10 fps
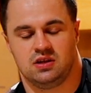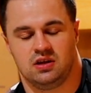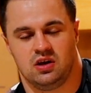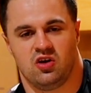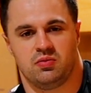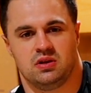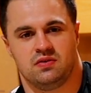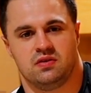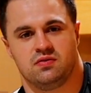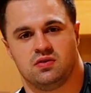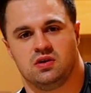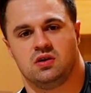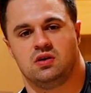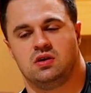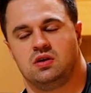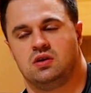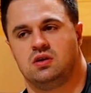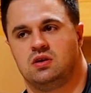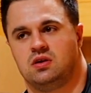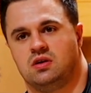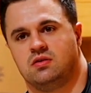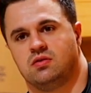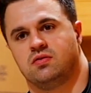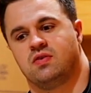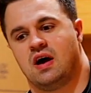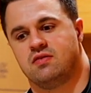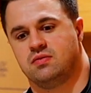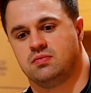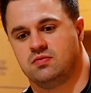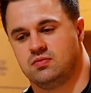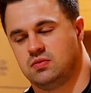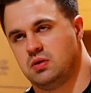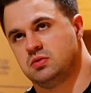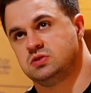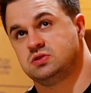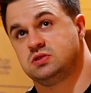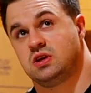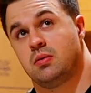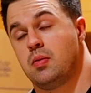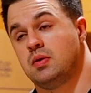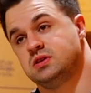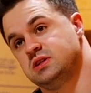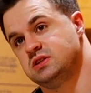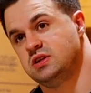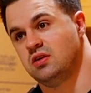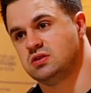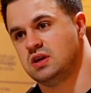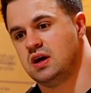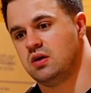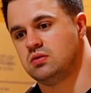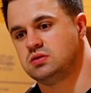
You know, I've been lifting for 5, almost coming up on 6 years now.